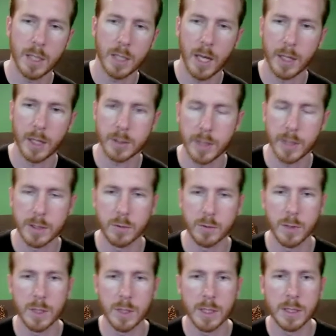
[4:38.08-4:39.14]
So that's a
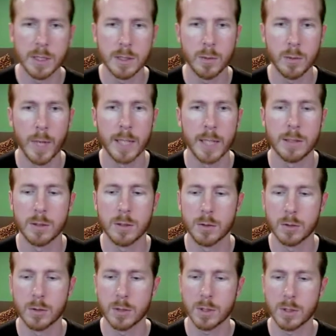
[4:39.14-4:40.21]
really easy way
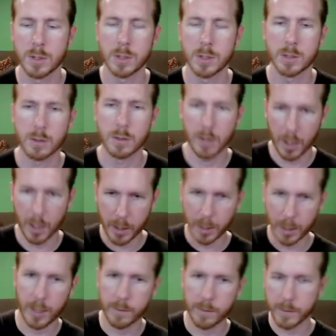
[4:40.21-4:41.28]
to just on
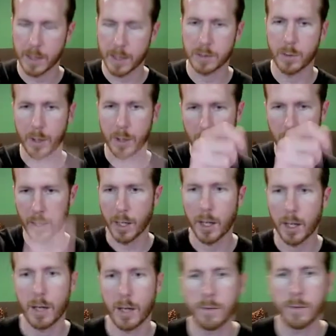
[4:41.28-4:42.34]
off, next one on
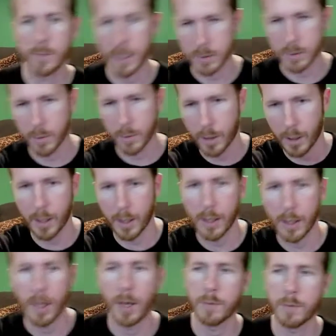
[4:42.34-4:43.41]
off, next one on
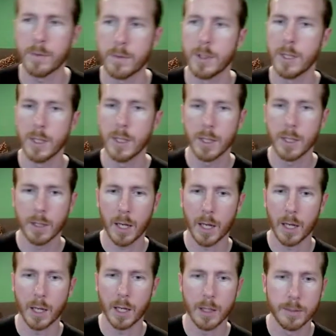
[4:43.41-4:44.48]

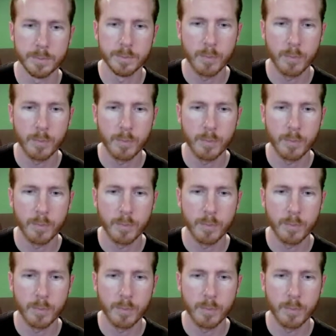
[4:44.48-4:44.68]
off.